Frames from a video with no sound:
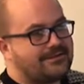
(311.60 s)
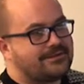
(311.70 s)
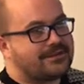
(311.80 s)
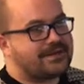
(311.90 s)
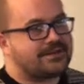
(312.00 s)

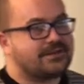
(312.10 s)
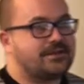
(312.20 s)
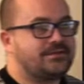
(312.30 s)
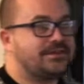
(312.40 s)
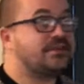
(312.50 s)
these are
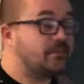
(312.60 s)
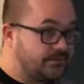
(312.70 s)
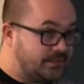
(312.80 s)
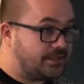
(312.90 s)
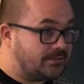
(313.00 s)
some
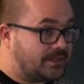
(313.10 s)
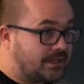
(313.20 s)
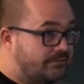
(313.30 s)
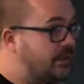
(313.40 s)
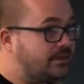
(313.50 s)
of the jobs I
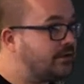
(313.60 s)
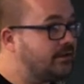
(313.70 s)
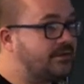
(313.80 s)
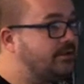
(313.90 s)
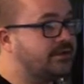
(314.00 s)
have.
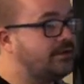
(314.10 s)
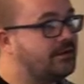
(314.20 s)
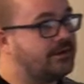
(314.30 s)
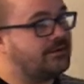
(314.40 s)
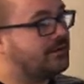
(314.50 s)
This is
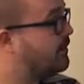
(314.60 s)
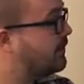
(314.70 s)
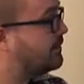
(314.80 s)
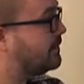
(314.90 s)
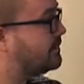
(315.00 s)
not
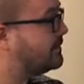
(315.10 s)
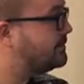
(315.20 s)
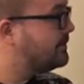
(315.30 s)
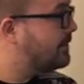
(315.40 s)
all of them.